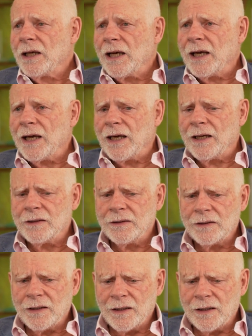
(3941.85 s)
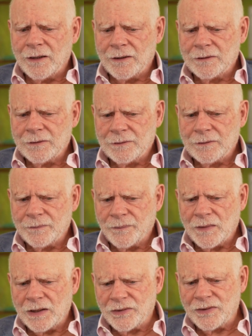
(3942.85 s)
And
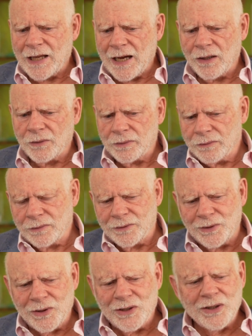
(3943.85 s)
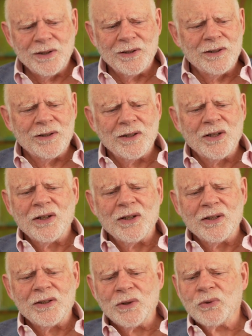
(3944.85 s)
it's now,
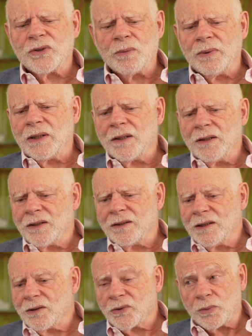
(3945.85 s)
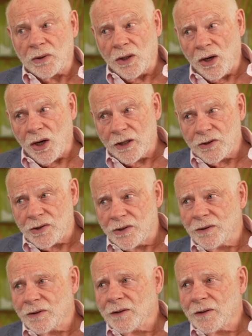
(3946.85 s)
used to be the deals were large.